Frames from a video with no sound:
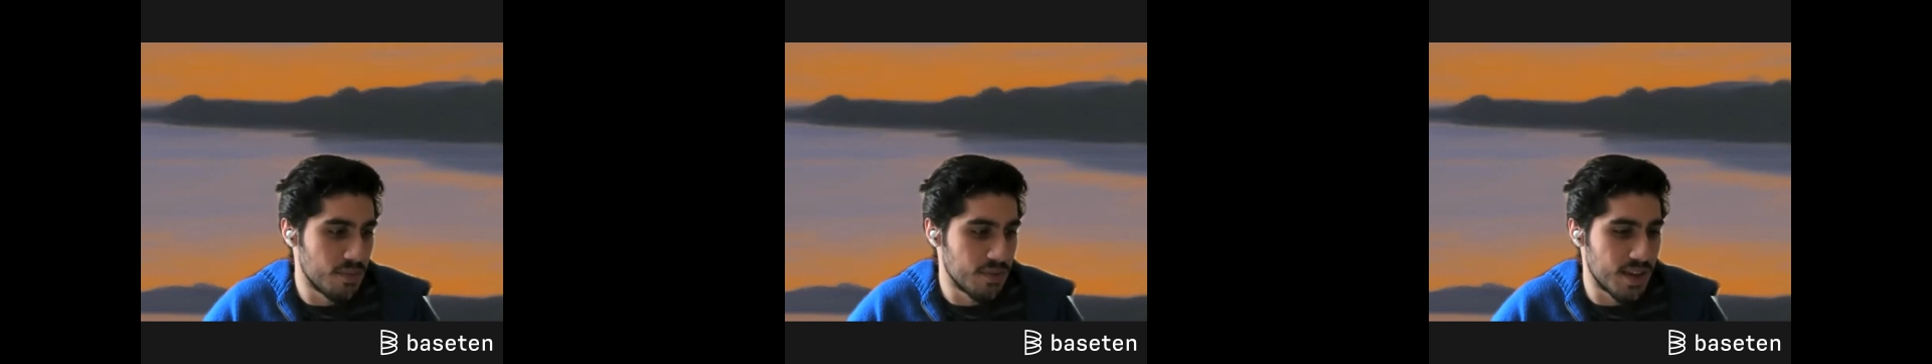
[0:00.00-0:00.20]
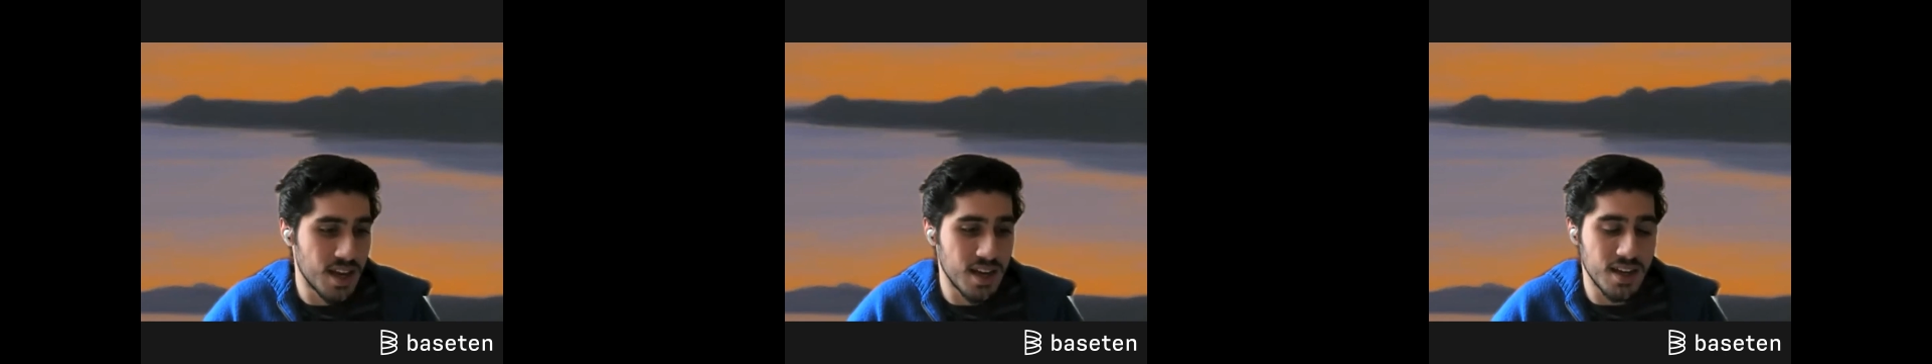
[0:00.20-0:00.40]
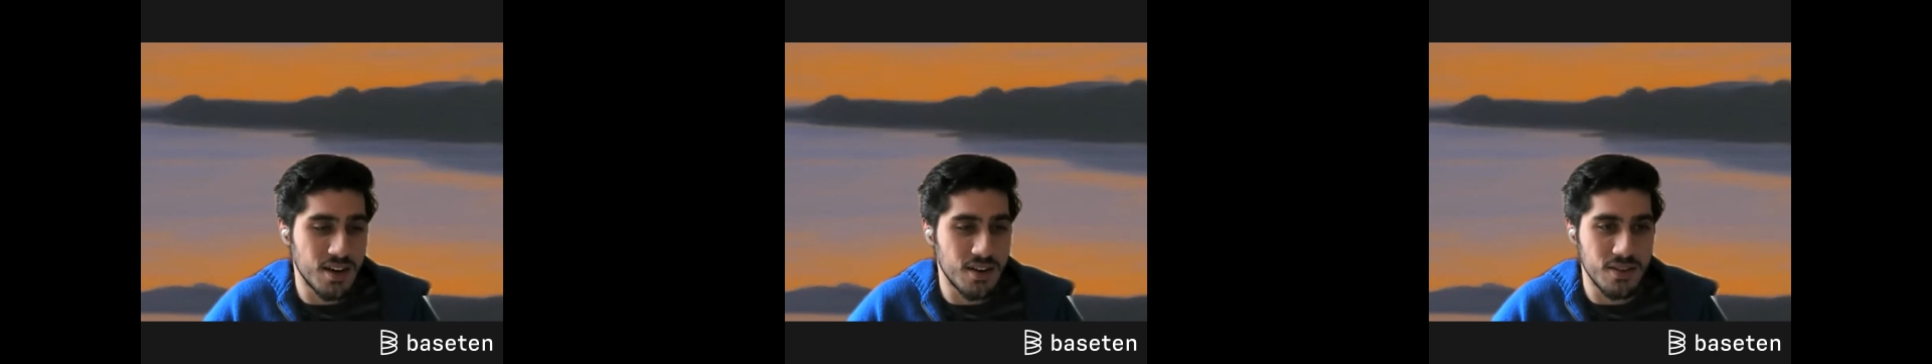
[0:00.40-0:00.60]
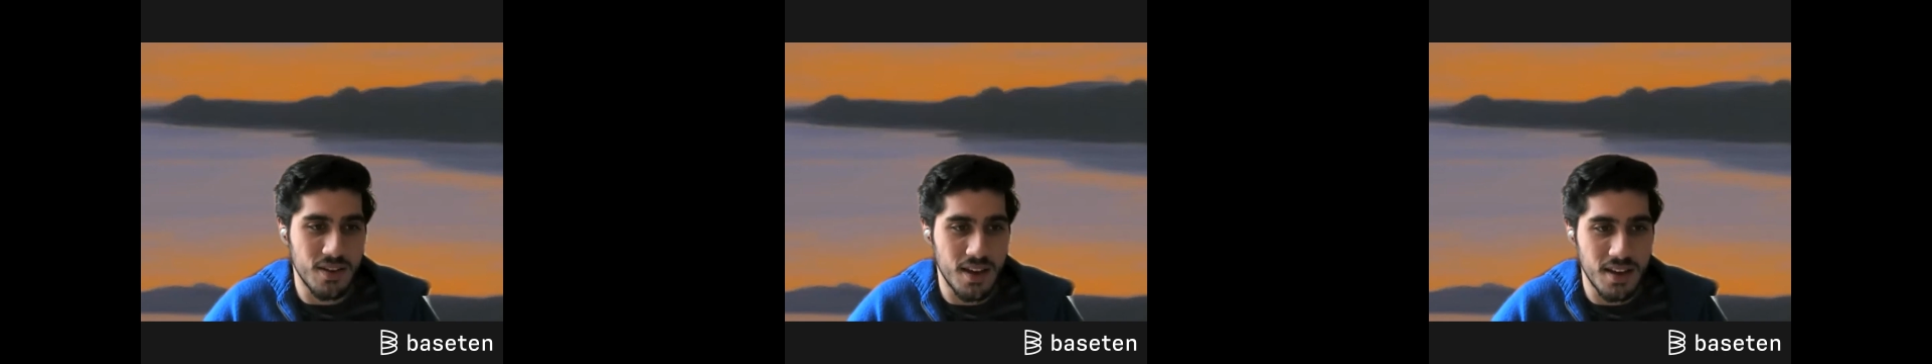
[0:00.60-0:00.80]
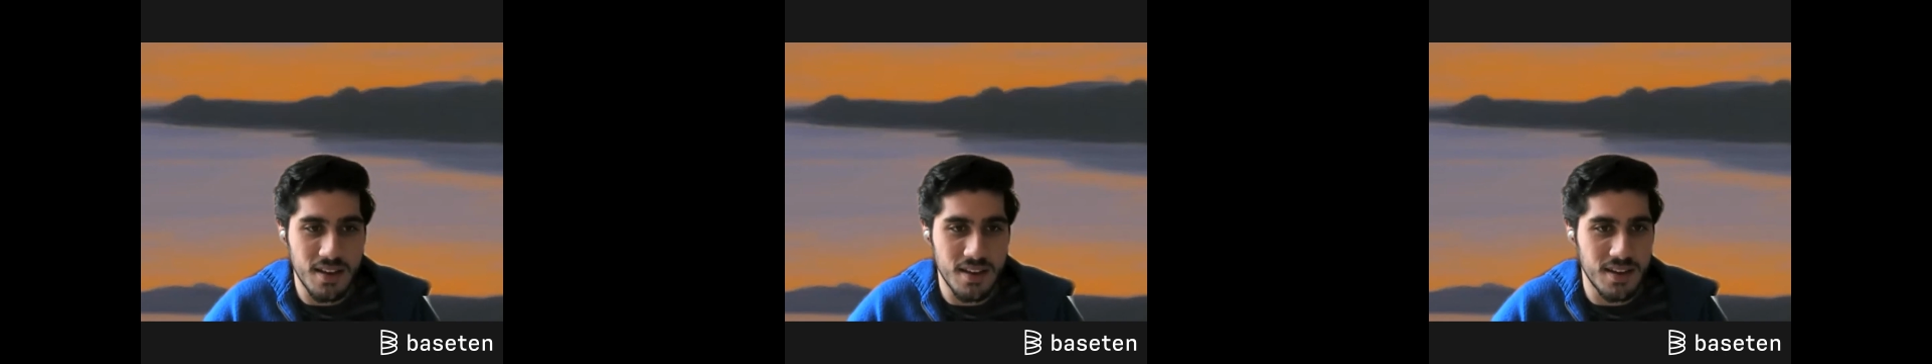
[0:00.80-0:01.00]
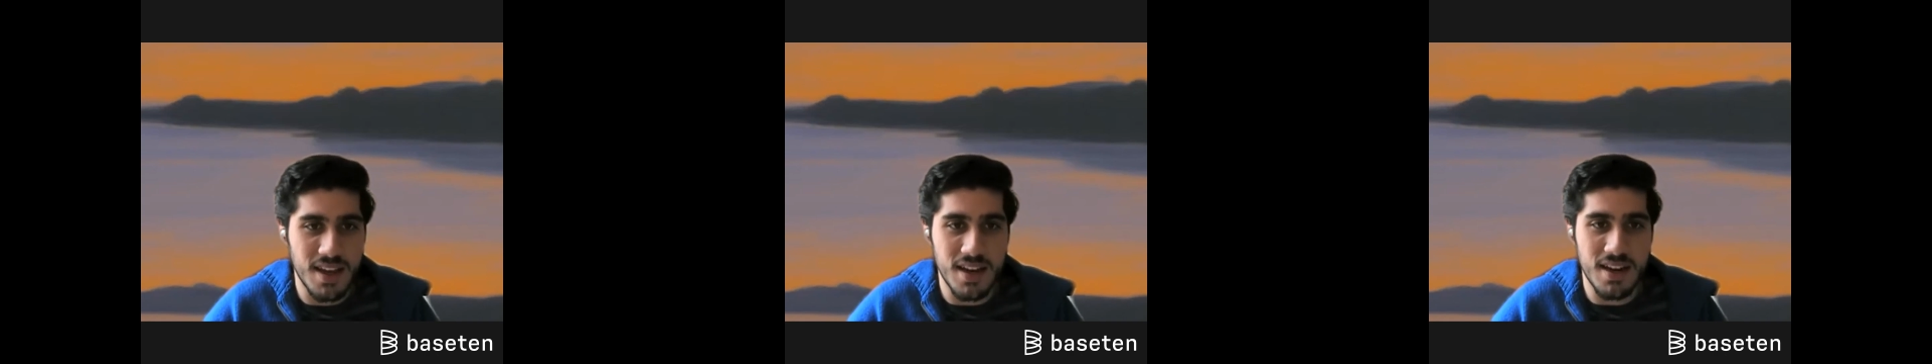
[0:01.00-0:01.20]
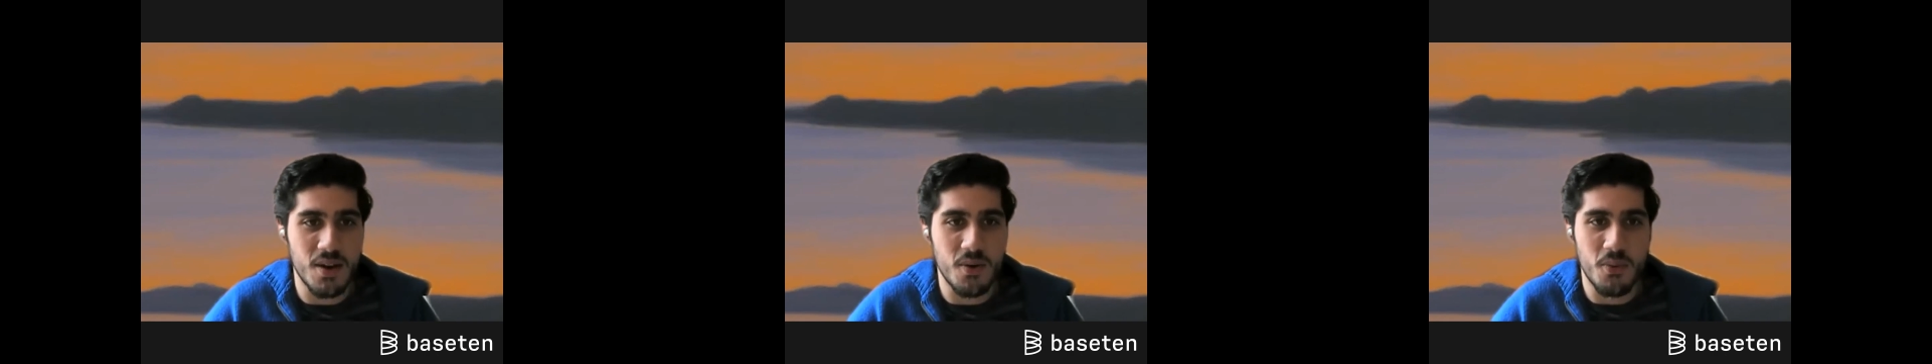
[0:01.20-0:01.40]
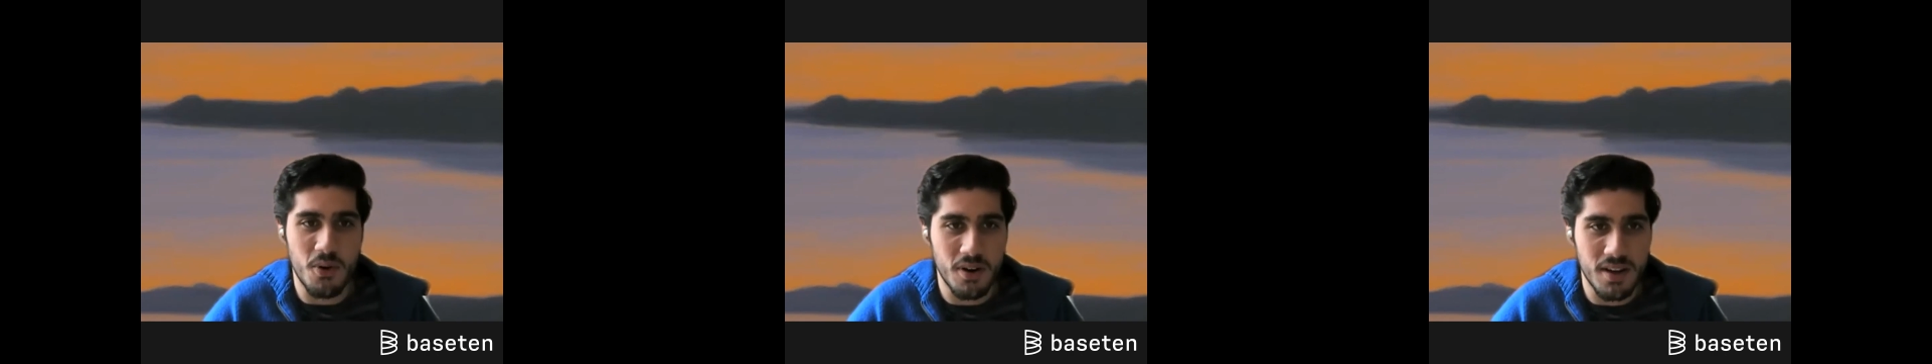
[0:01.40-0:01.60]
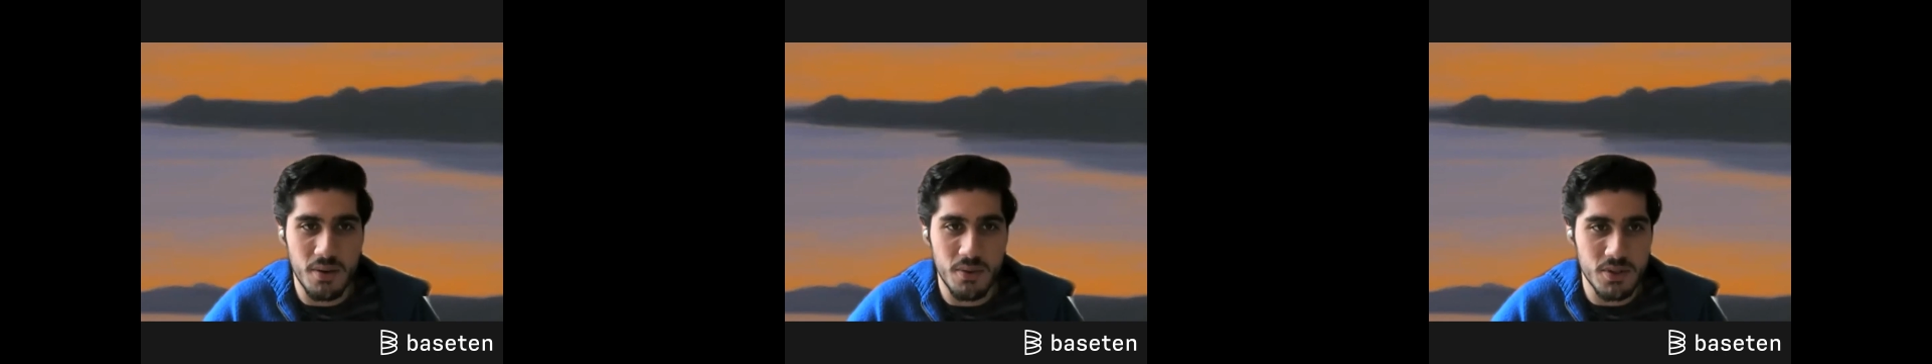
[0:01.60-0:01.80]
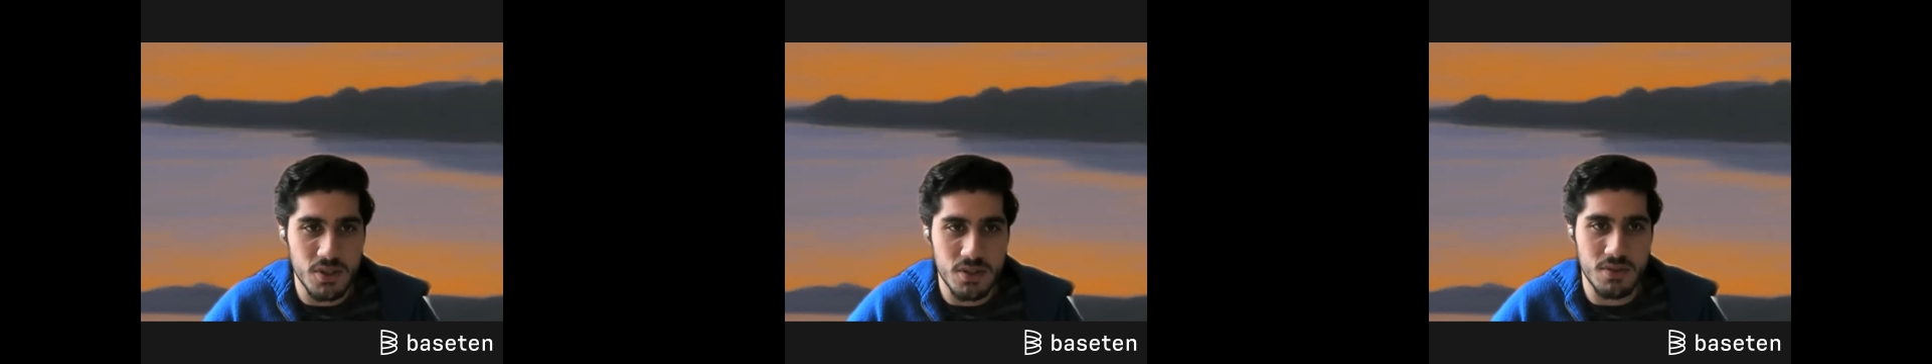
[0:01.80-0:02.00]
Getting it
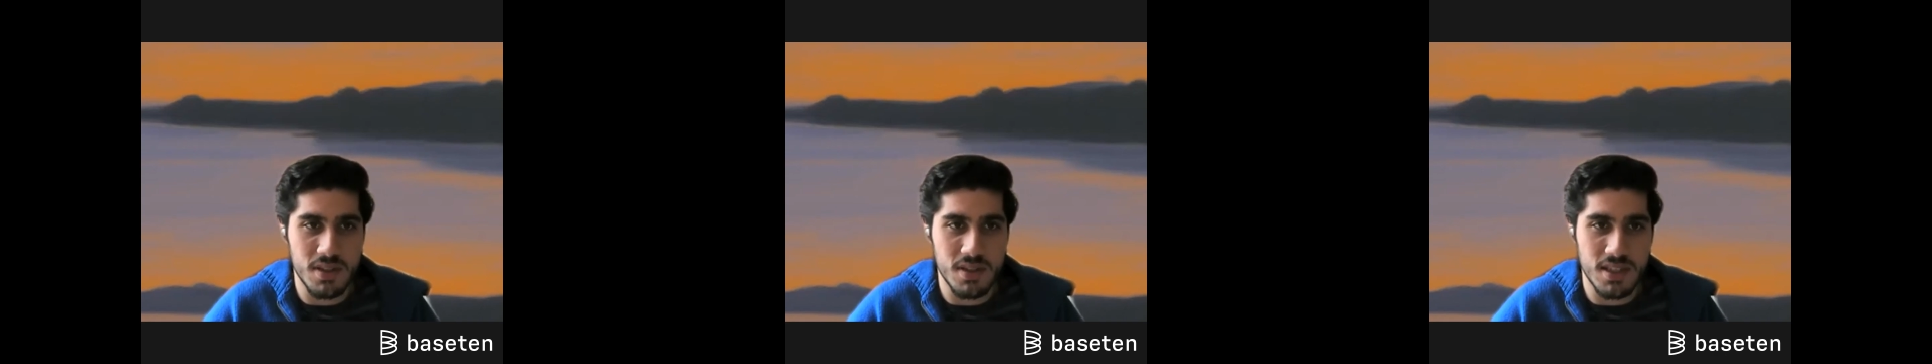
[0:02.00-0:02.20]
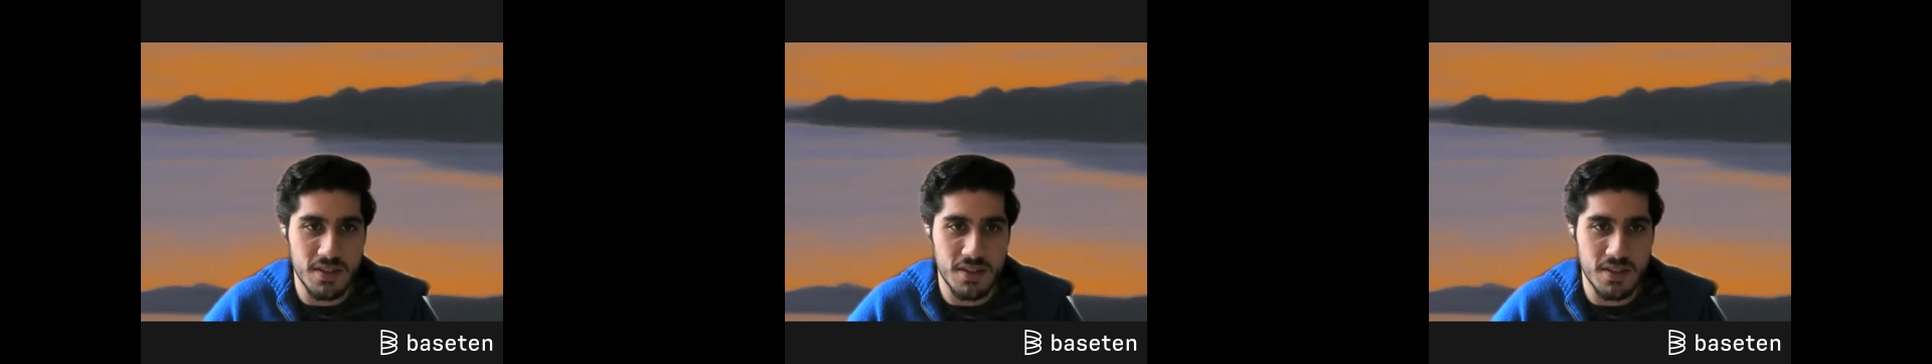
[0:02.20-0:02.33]
working was just really